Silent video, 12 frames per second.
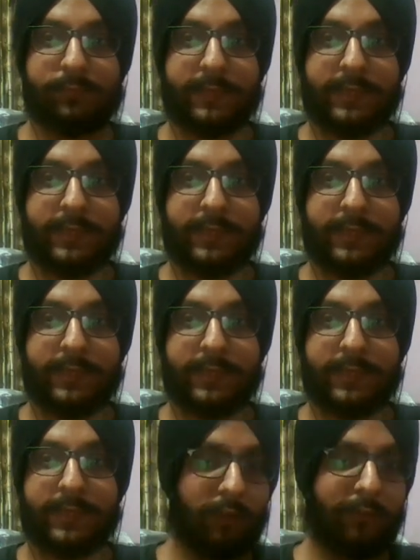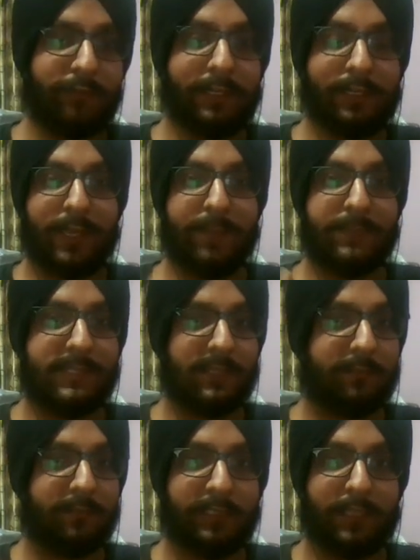some like government funded labs,
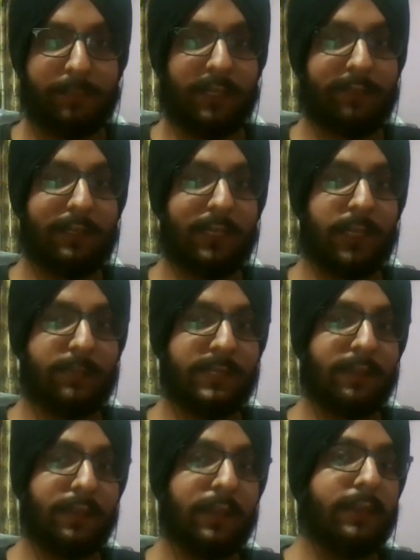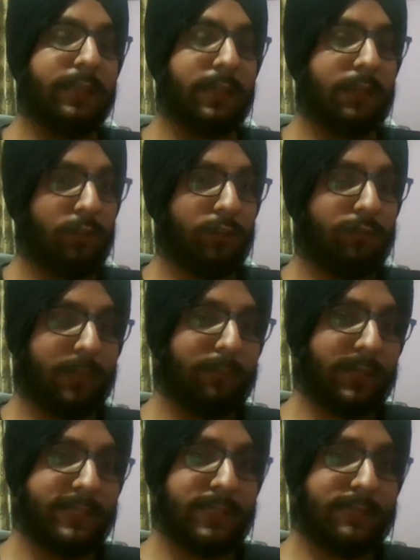some other private labs, and there are a lot of
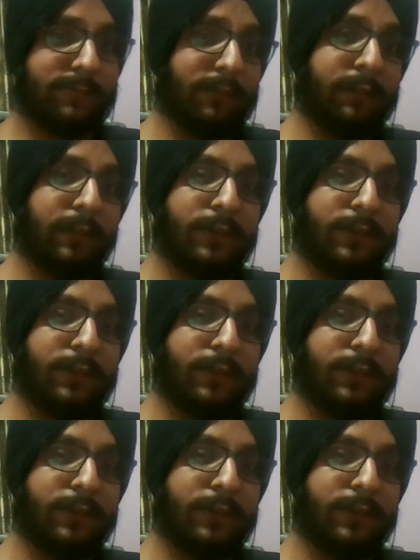companies as well.